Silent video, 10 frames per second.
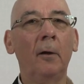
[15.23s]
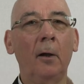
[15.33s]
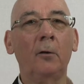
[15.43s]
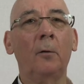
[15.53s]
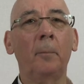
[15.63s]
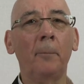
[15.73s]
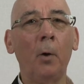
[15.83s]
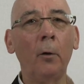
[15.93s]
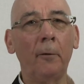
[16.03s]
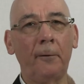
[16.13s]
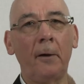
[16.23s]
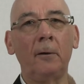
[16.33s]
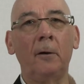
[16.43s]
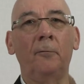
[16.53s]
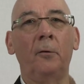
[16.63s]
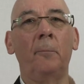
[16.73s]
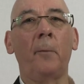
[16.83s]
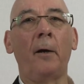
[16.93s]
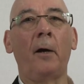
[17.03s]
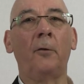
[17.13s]
that to be more effective with
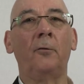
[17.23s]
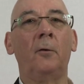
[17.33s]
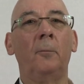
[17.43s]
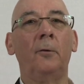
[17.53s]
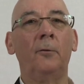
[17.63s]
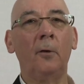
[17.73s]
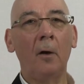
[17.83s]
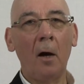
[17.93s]
my customers,